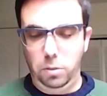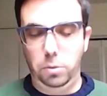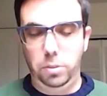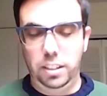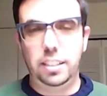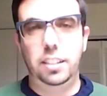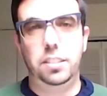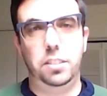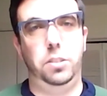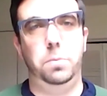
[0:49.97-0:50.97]
Well, we're
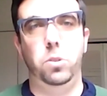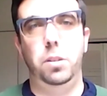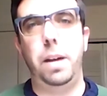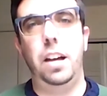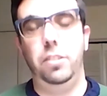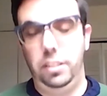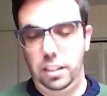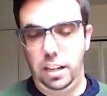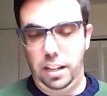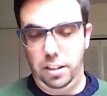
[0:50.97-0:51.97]
excited to learn more about
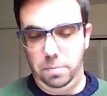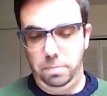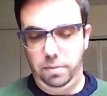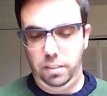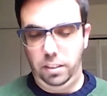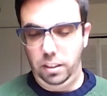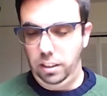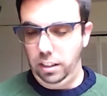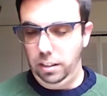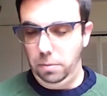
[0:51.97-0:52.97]

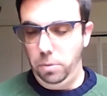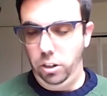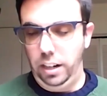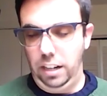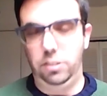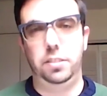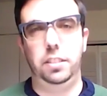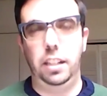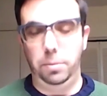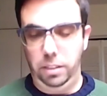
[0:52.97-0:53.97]
the Murray
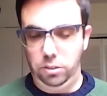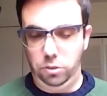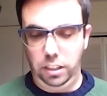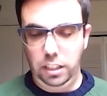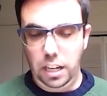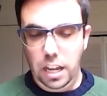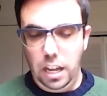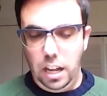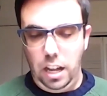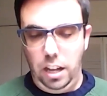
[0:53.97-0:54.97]
Henderson Elementary.
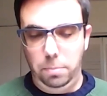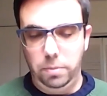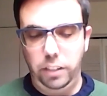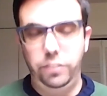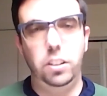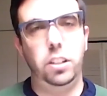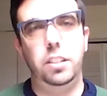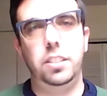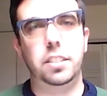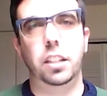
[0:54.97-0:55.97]
If you
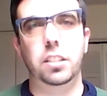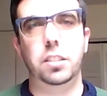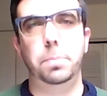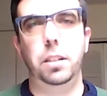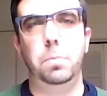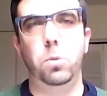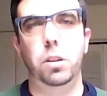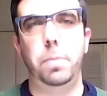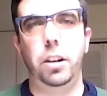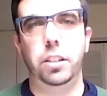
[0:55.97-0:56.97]
could just tell us a bit
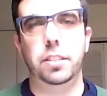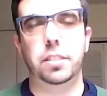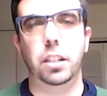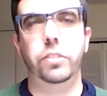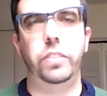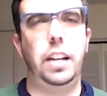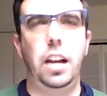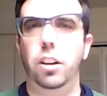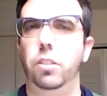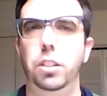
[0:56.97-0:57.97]
more about yourself and
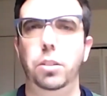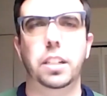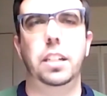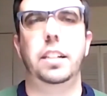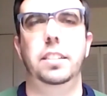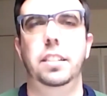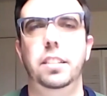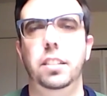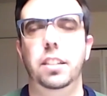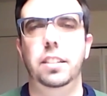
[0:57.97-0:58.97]
how you were
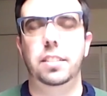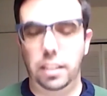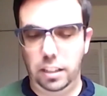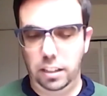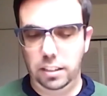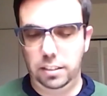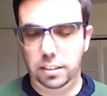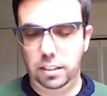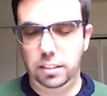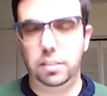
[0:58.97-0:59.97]
connected to this
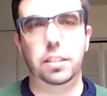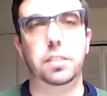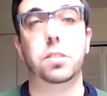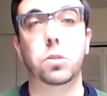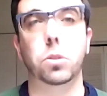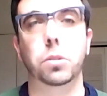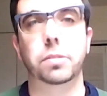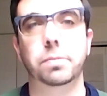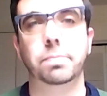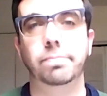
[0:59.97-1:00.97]
school.